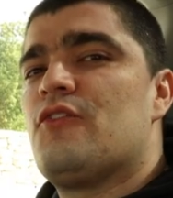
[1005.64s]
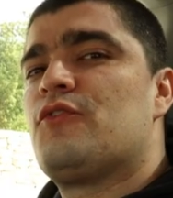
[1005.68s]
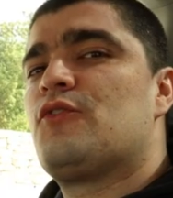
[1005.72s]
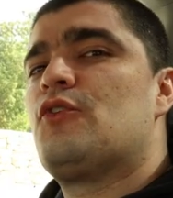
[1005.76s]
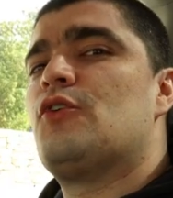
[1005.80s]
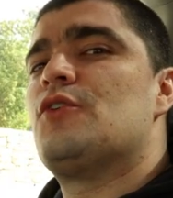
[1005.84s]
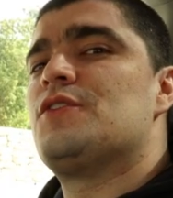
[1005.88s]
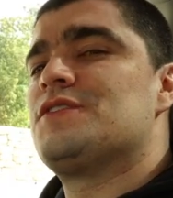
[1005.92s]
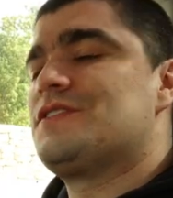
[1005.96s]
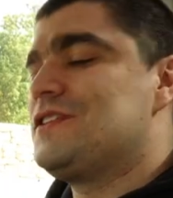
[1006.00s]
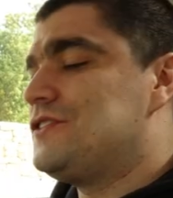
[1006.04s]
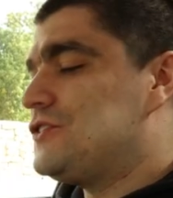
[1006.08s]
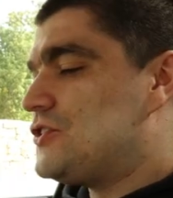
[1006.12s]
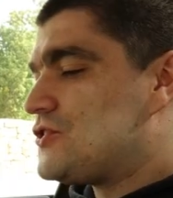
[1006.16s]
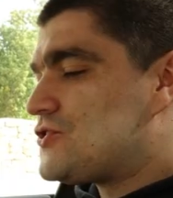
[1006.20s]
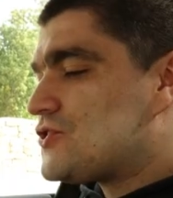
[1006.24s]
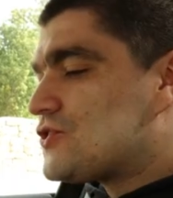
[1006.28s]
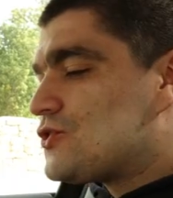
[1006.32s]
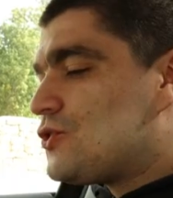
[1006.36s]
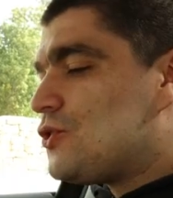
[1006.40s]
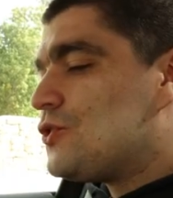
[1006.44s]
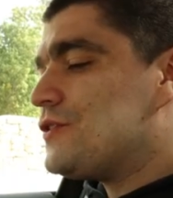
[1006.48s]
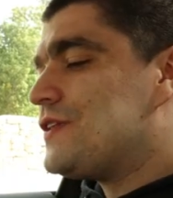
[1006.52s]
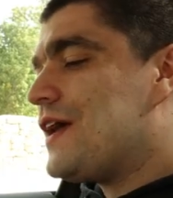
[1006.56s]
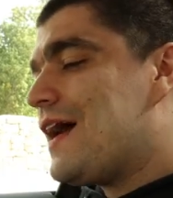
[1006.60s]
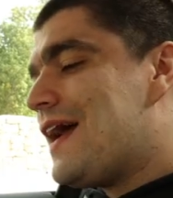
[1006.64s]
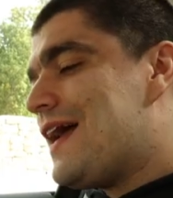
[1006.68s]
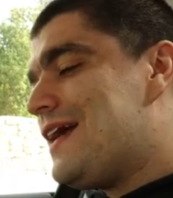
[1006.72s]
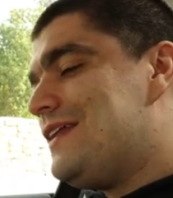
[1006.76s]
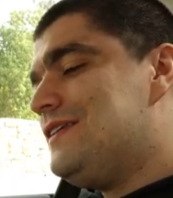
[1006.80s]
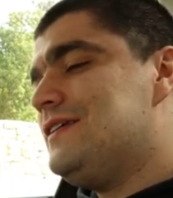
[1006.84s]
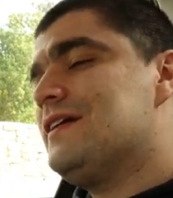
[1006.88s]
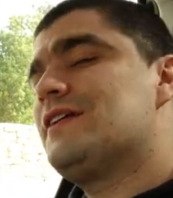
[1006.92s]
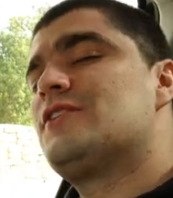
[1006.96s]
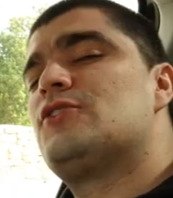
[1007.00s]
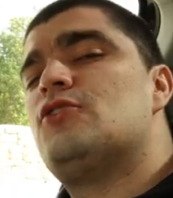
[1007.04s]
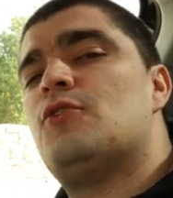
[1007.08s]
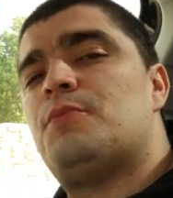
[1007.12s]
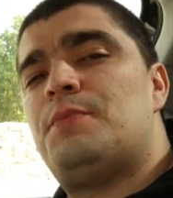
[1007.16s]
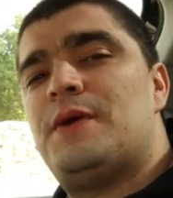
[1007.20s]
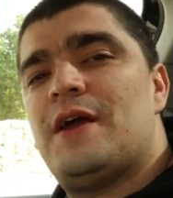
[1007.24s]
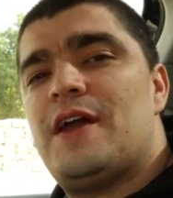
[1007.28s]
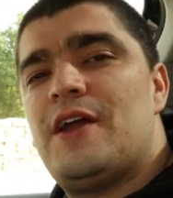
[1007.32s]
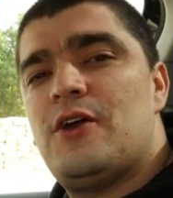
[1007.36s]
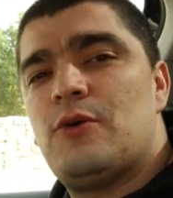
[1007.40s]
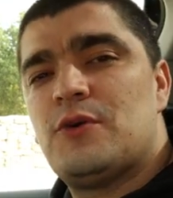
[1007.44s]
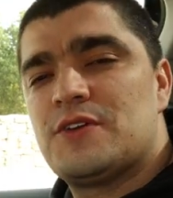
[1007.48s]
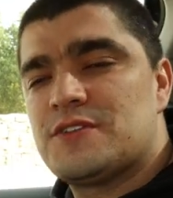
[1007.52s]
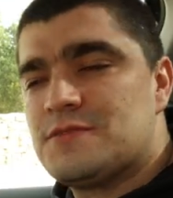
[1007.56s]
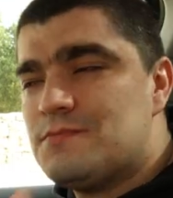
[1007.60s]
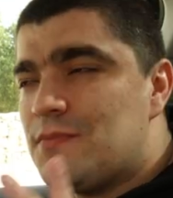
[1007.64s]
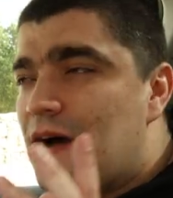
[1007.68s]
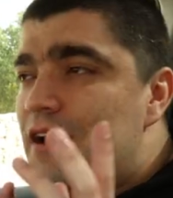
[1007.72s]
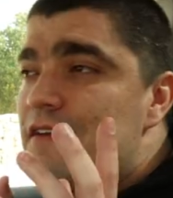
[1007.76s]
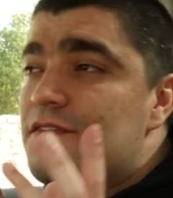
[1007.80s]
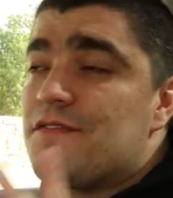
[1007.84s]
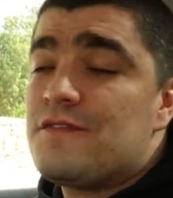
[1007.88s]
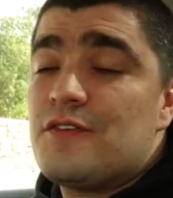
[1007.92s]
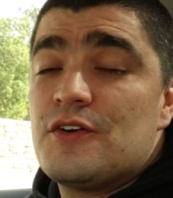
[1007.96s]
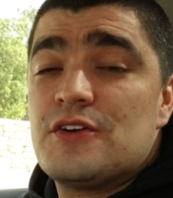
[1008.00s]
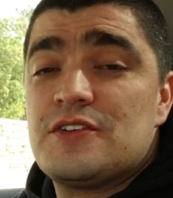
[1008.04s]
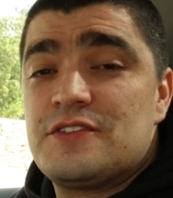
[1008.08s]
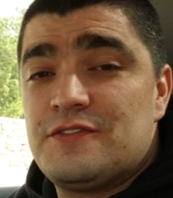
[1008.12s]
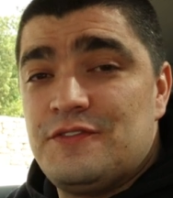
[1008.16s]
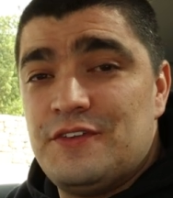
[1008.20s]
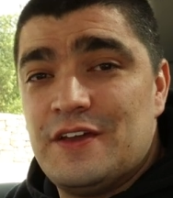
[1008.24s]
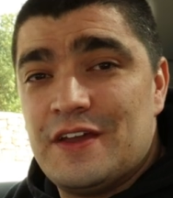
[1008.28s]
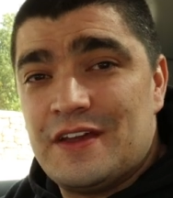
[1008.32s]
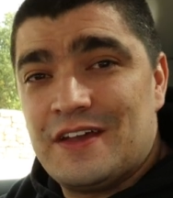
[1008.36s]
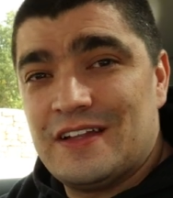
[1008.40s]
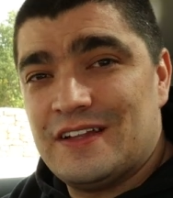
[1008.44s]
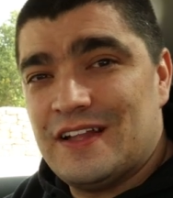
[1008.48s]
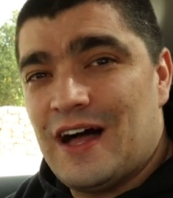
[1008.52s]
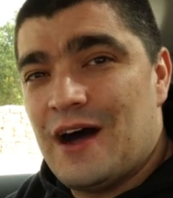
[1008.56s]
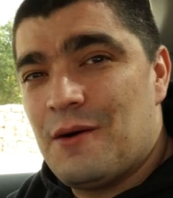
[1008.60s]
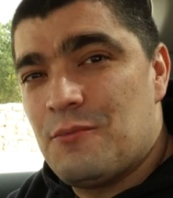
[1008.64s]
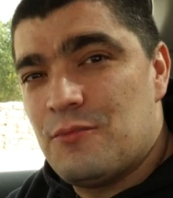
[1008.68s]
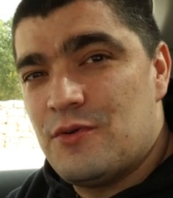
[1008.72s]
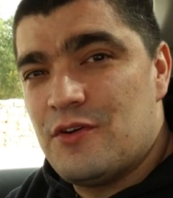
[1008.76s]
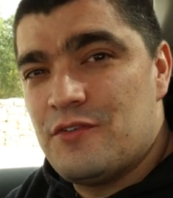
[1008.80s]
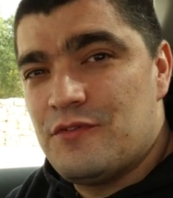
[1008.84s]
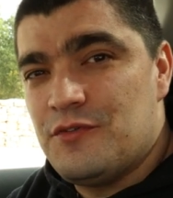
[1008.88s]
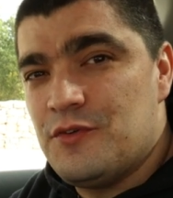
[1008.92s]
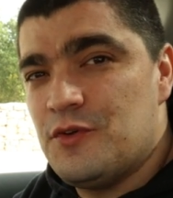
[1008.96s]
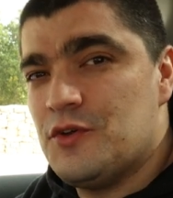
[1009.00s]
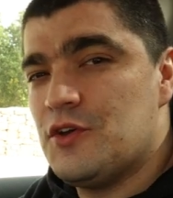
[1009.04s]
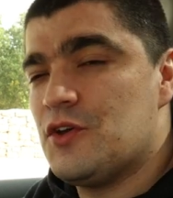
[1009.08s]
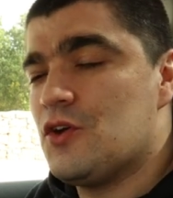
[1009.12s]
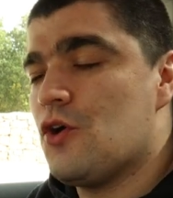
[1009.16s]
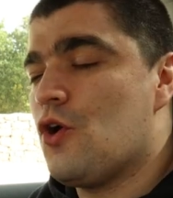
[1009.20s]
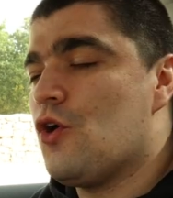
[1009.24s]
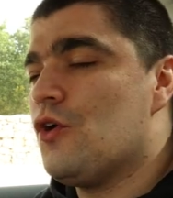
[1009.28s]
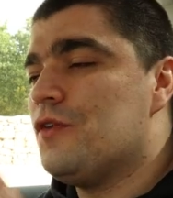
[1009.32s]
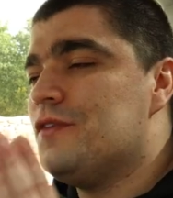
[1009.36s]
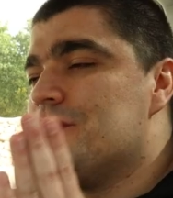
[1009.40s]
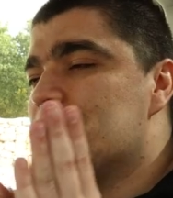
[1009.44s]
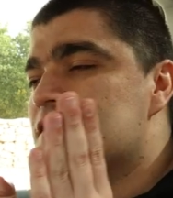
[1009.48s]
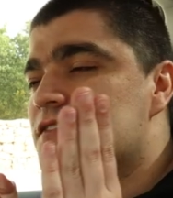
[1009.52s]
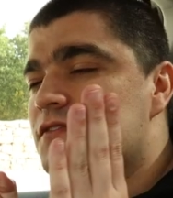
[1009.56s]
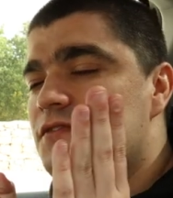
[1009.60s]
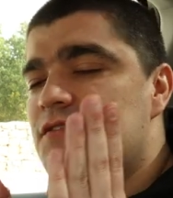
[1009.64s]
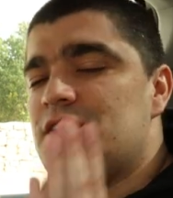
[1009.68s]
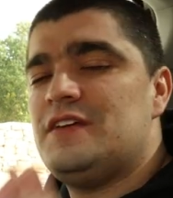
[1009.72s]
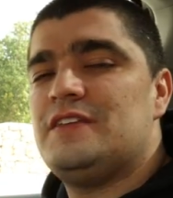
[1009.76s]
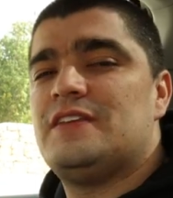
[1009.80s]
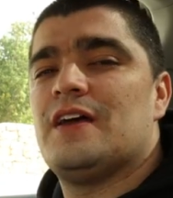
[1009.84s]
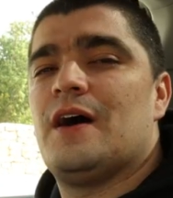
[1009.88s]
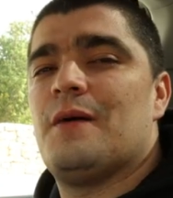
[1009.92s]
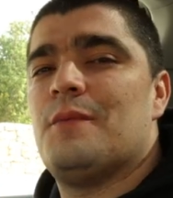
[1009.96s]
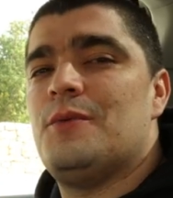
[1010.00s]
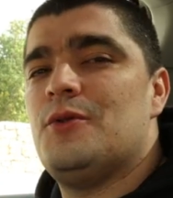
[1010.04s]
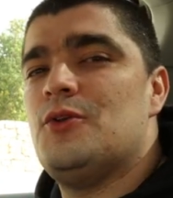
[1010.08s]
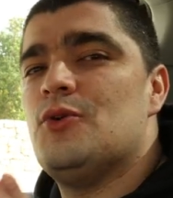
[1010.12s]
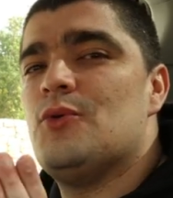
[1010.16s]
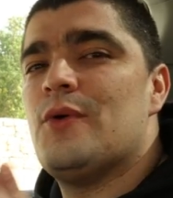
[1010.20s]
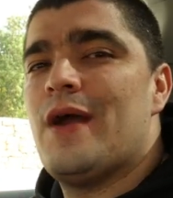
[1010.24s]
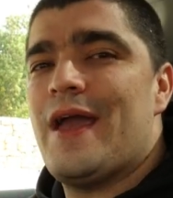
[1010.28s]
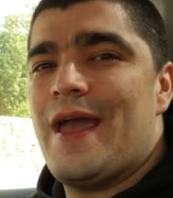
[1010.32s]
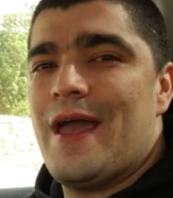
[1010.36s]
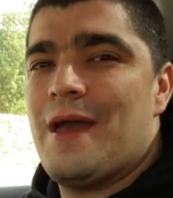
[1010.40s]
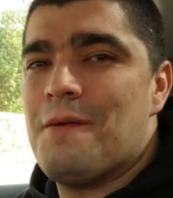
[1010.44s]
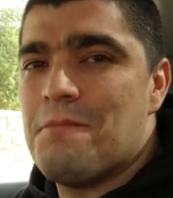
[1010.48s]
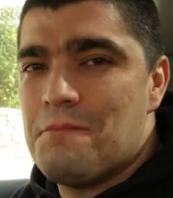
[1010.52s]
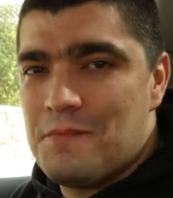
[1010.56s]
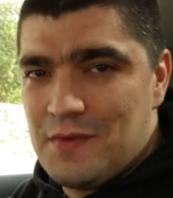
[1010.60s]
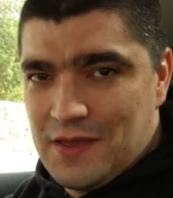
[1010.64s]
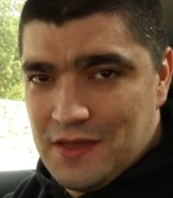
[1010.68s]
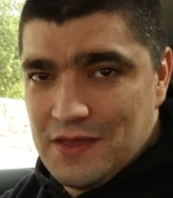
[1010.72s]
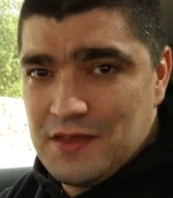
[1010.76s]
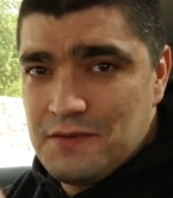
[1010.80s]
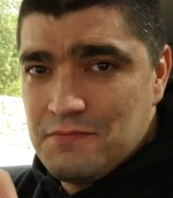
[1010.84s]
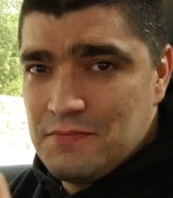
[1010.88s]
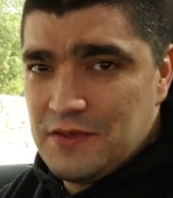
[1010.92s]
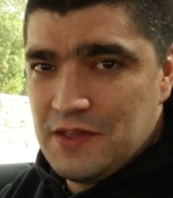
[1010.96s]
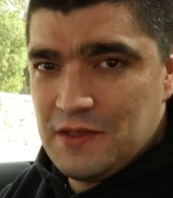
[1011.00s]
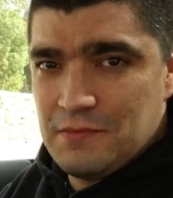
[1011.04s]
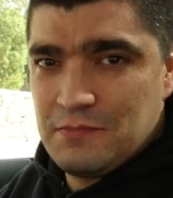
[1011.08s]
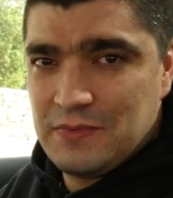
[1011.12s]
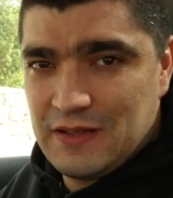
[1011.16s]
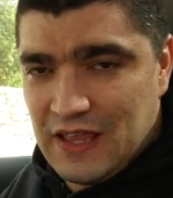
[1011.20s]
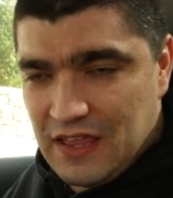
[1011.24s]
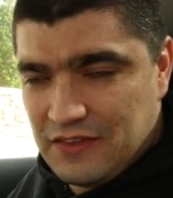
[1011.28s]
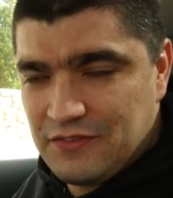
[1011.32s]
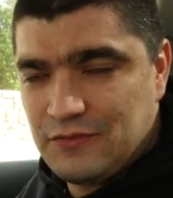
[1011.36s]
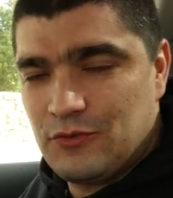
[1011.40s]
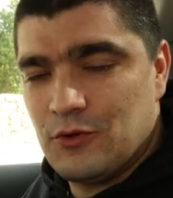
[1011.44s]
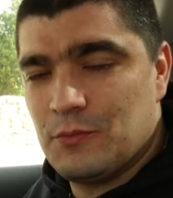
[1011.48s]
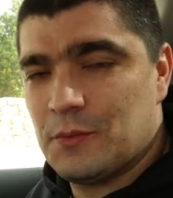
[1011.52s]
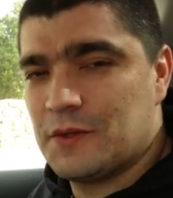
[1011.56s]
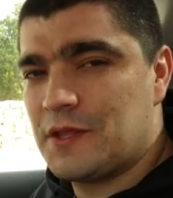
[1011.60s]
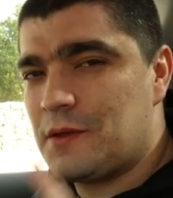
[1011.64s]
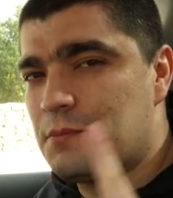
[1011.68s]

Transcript: Now, of course, the Skoda Enyaq Coupe was my first vehicle I'm reviewing on this VW MEB platform.